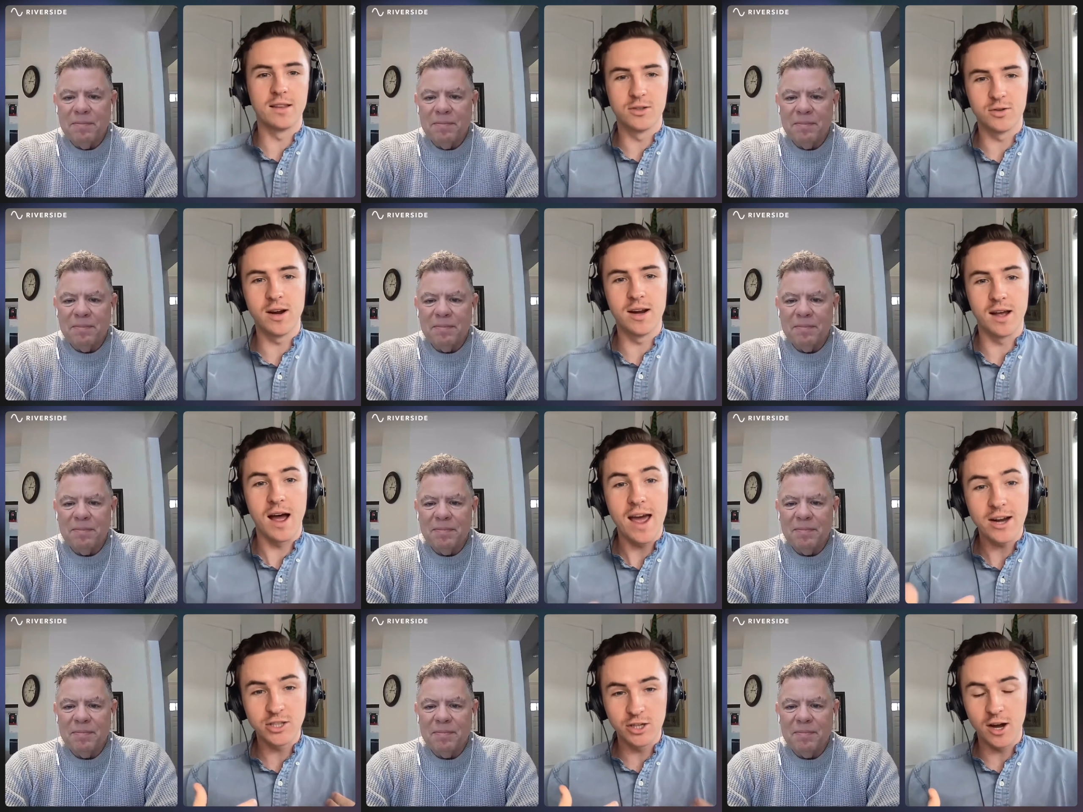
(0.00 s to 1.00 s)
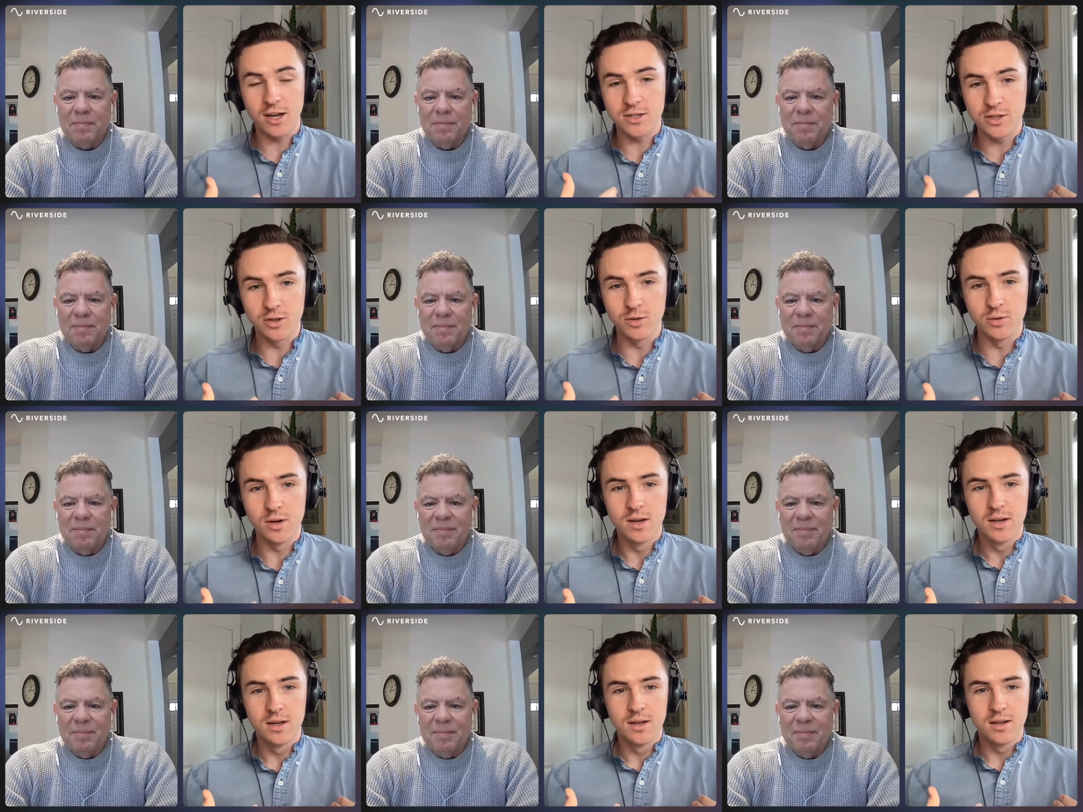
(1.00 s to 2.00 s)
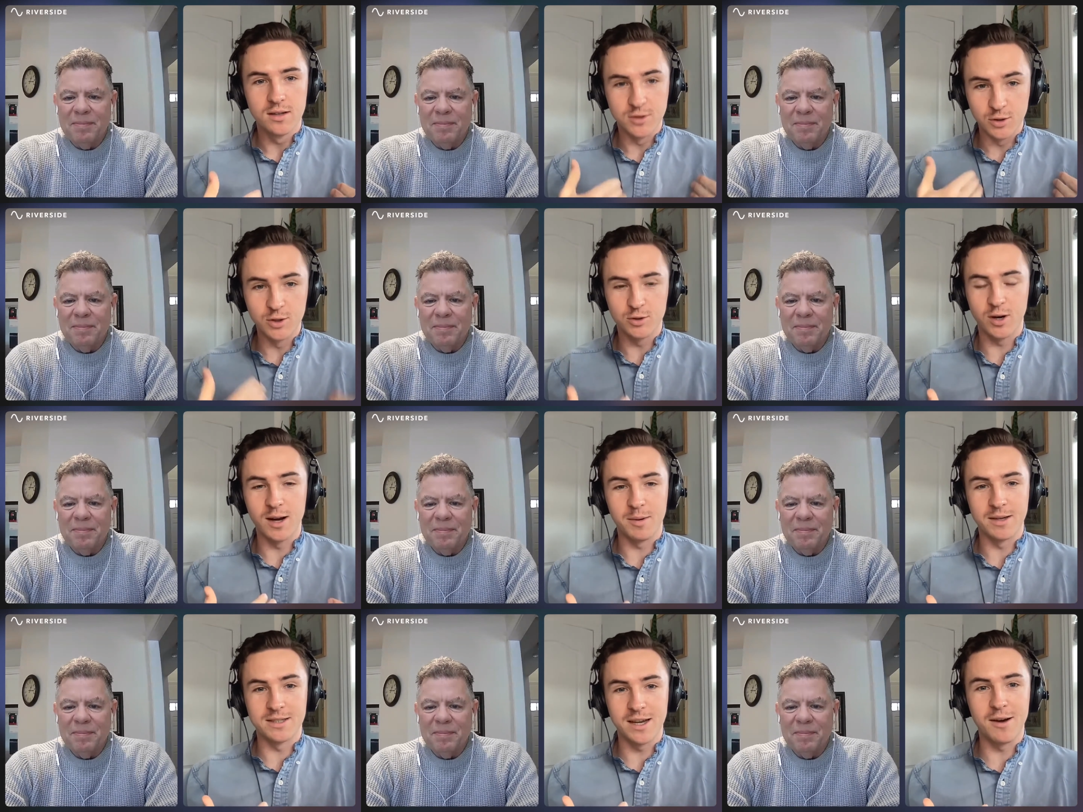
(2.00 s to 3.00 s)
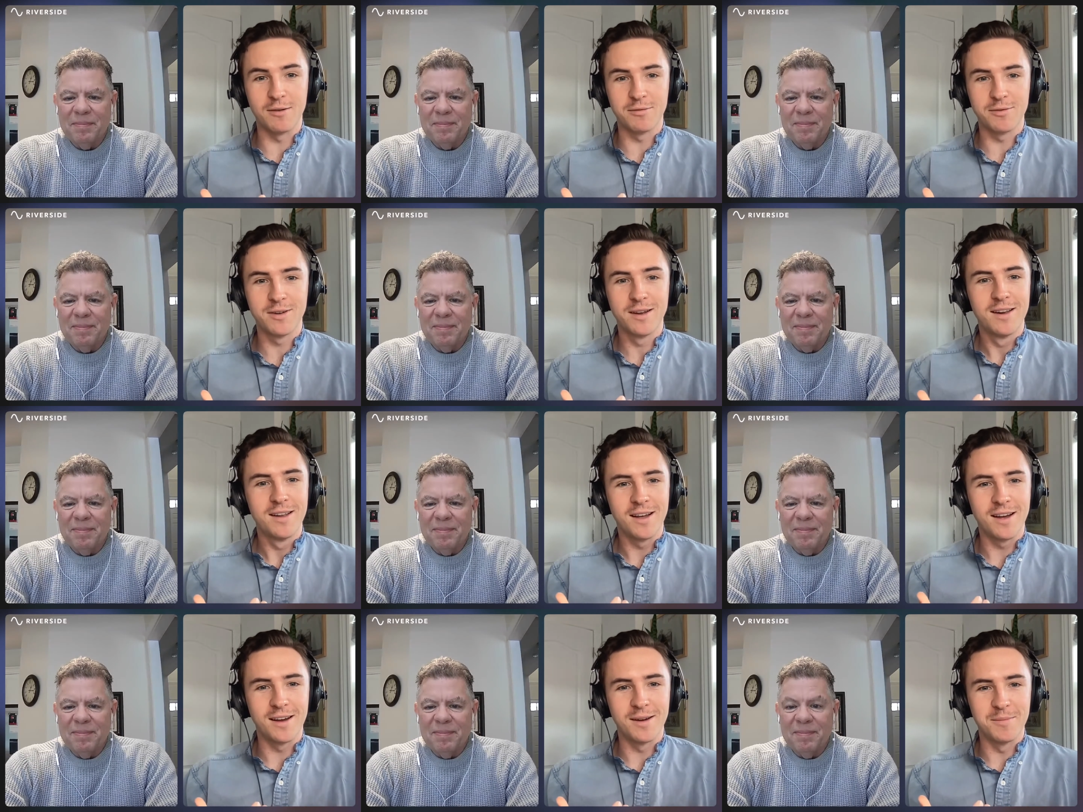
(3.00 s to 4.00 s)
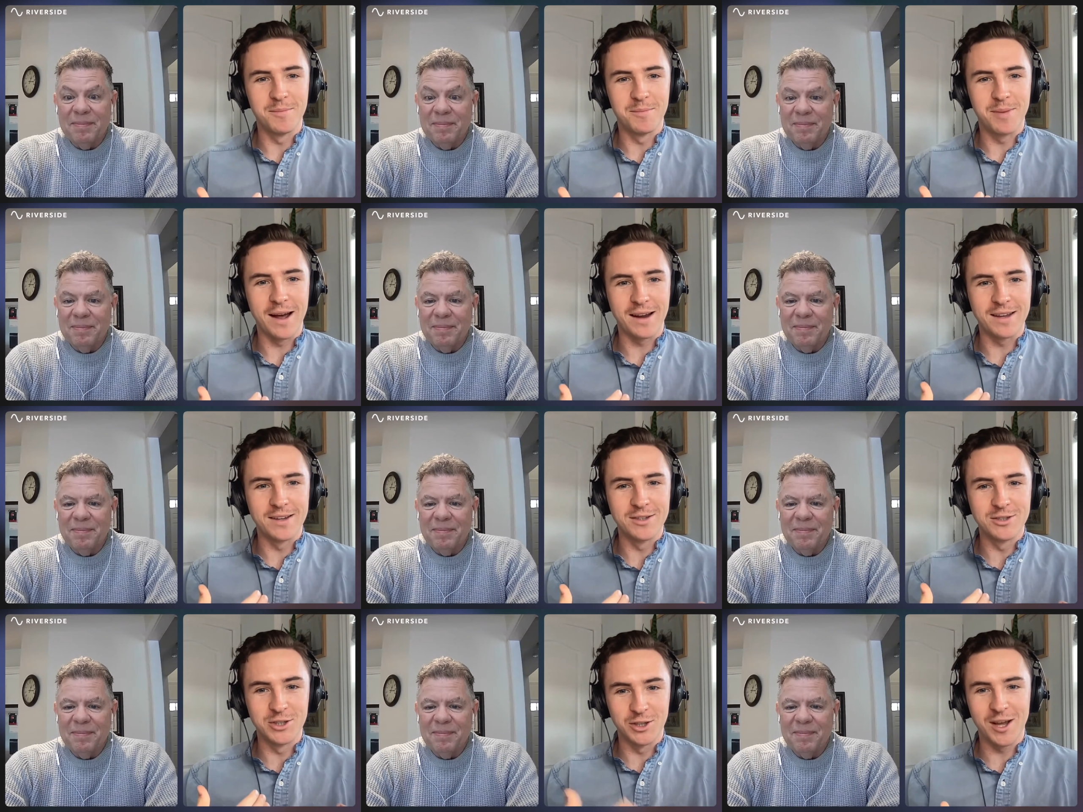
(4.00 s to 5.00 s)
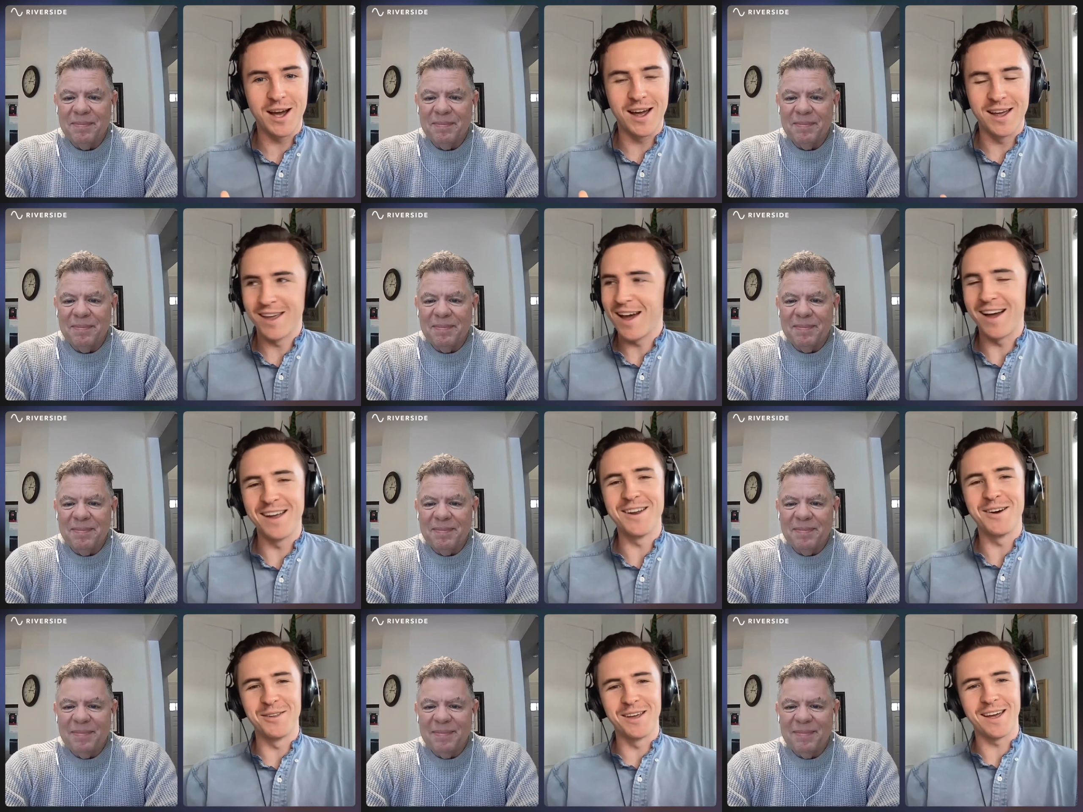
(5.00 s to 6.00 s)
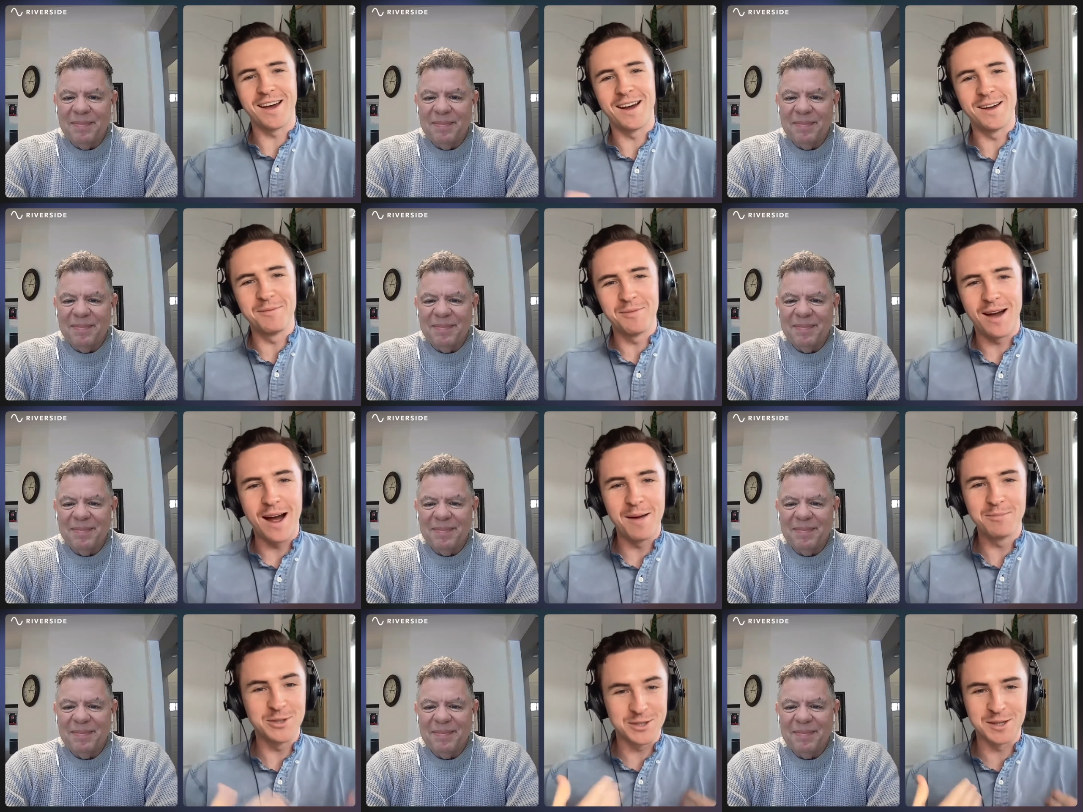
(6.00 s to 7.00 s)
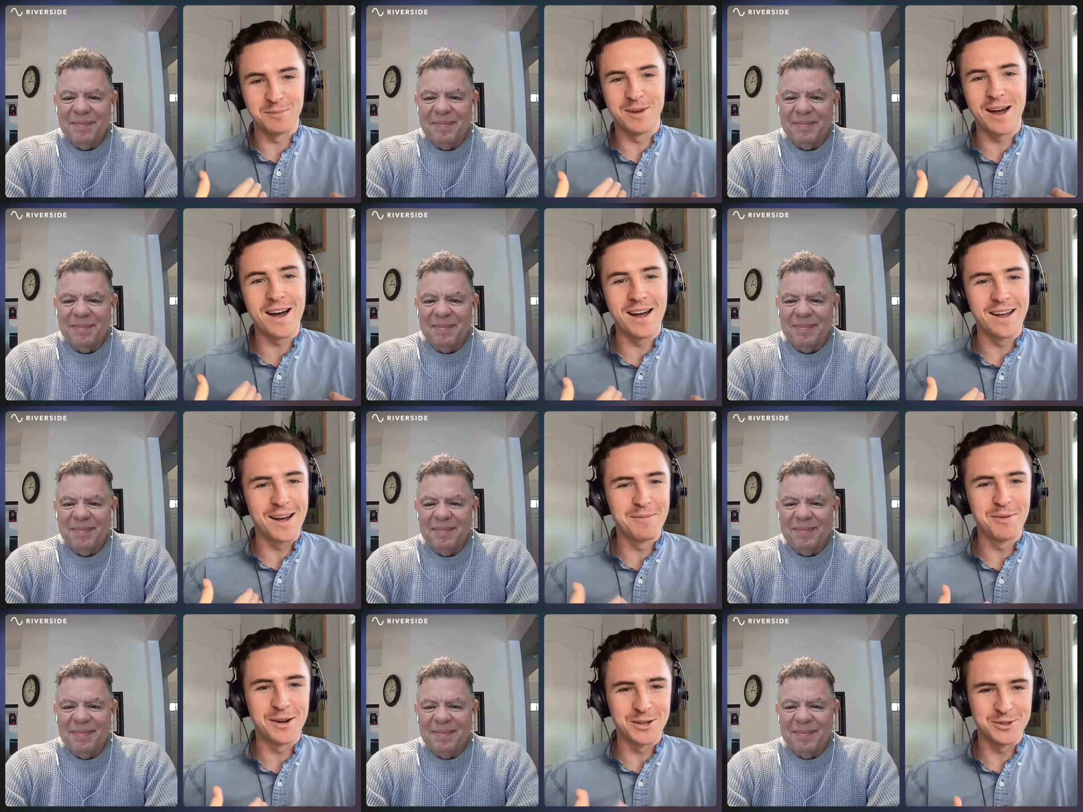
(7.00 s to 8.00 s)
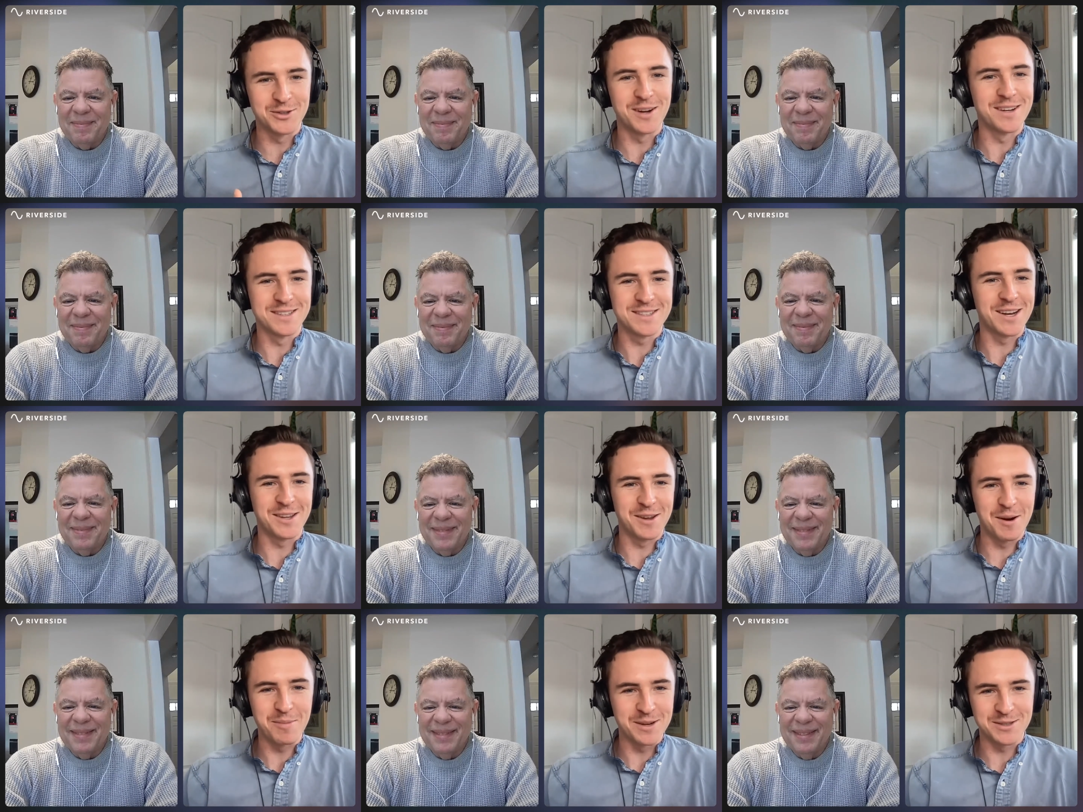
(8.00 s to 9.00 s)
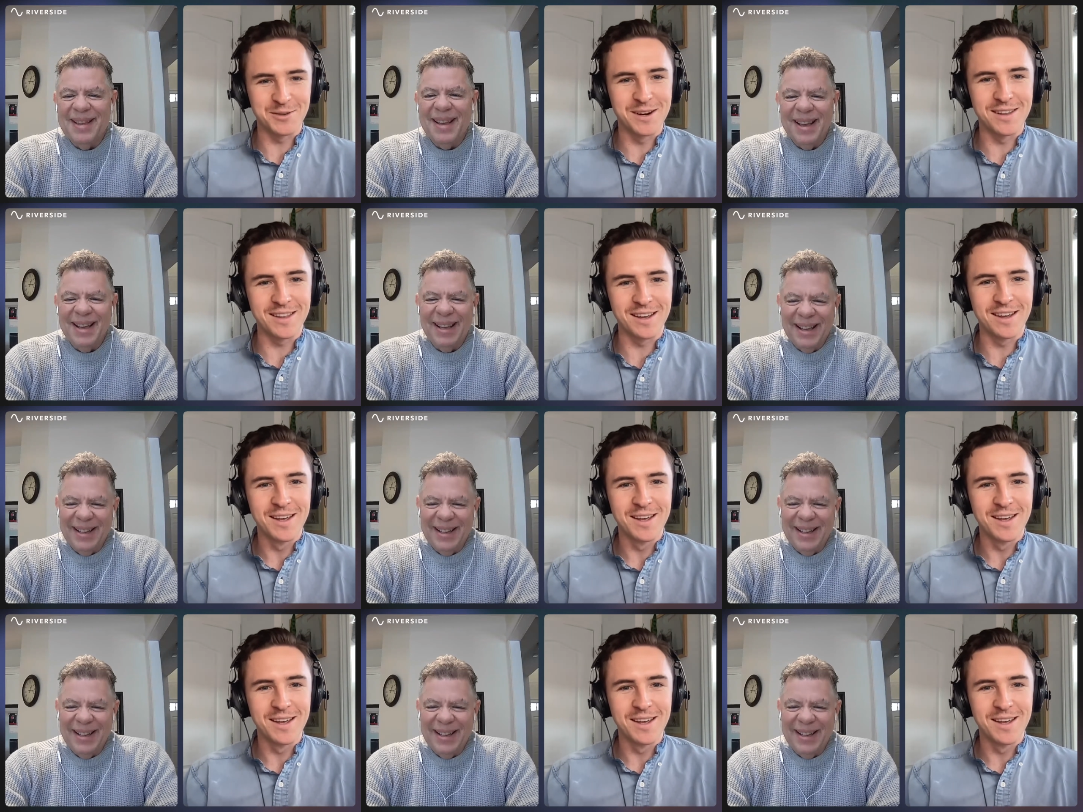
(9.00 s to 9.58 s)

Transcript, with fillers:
Speaker 1: the training. I actually got to do the training myself um, back in July. Yeah, I know. Like, I, I'm just some guy. I'm not a, tr- a psychotherapist or anything.